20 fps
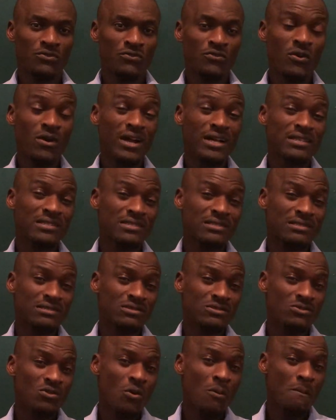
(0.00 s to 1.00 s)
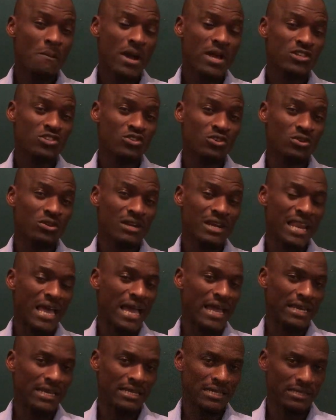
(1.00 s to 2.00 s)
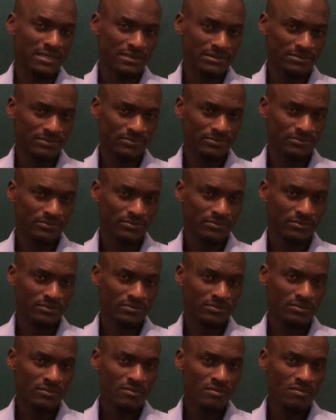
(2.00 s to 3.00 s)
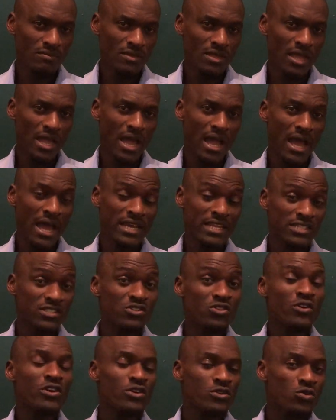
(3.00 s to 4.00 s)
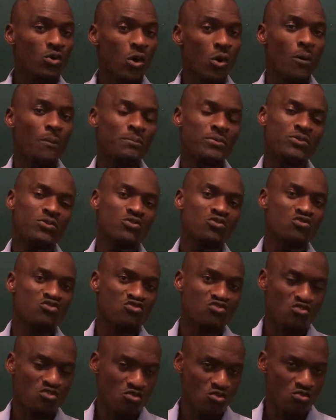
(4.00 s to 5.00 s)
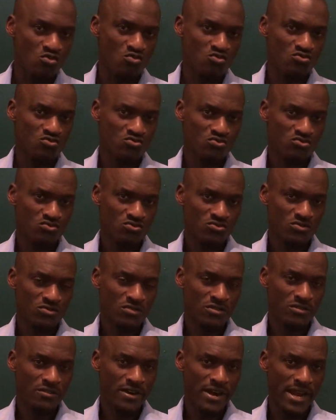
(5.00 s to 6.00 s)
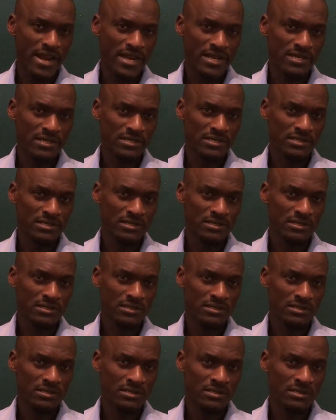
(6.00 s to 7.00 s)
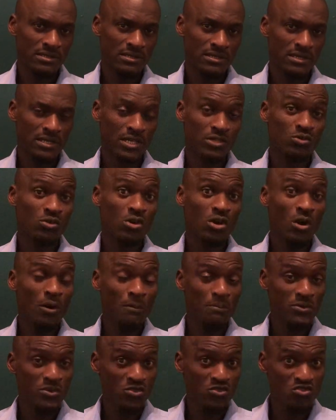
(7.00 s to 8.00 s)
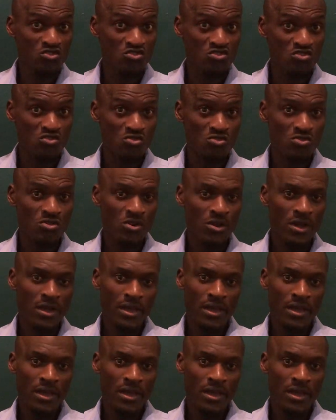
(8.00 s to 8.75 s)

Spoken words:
focus so much on learning, and it's going to help you grow, right? It will help you grow.